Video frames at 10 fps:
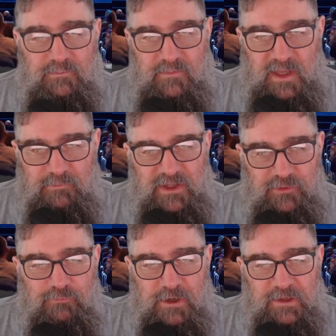They really
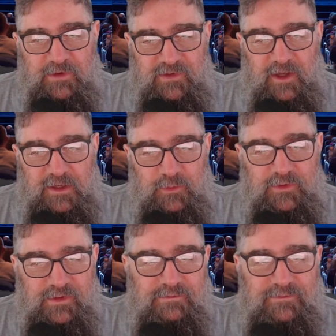should read these
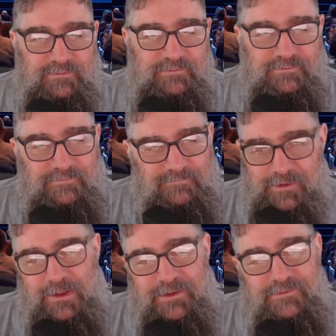articles. Really.